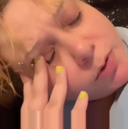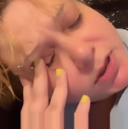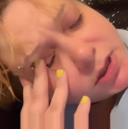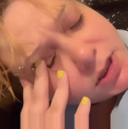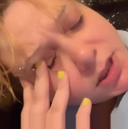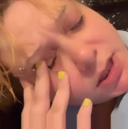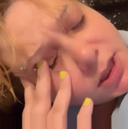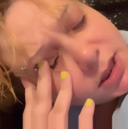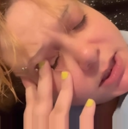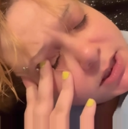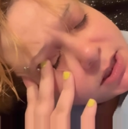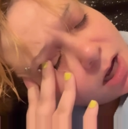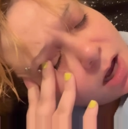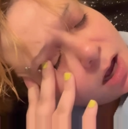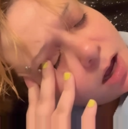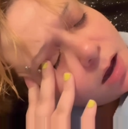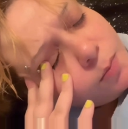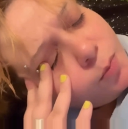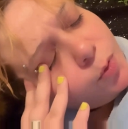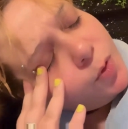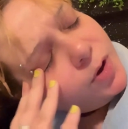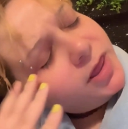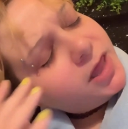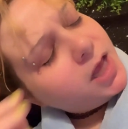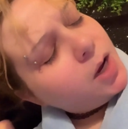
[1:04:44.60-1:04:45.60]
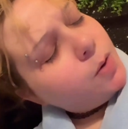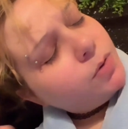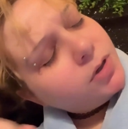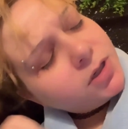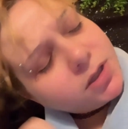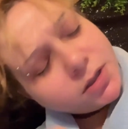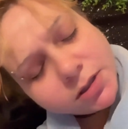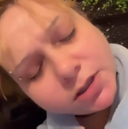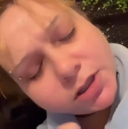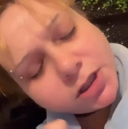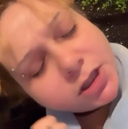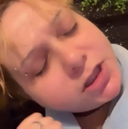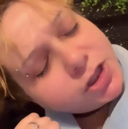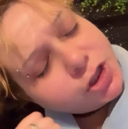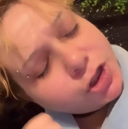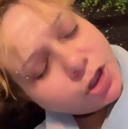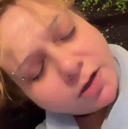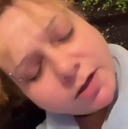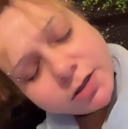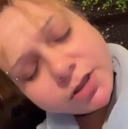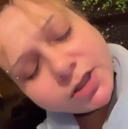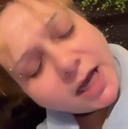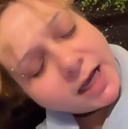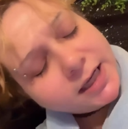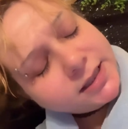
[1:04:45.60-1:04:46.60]
in the tub when they were just
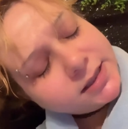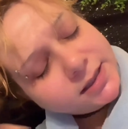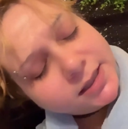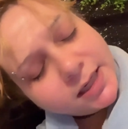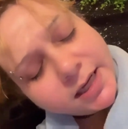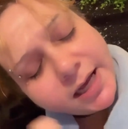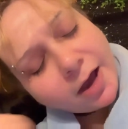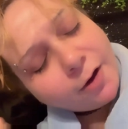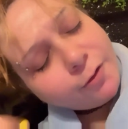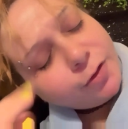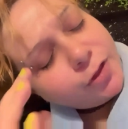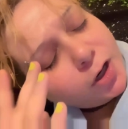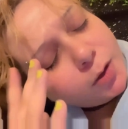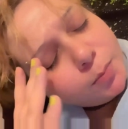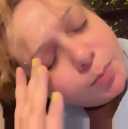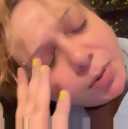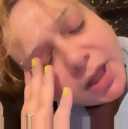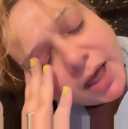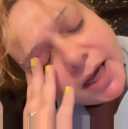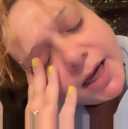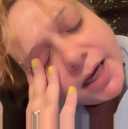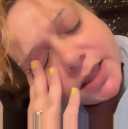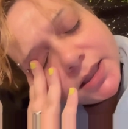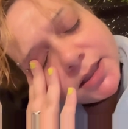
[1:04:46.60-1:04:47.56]
testing out their blades,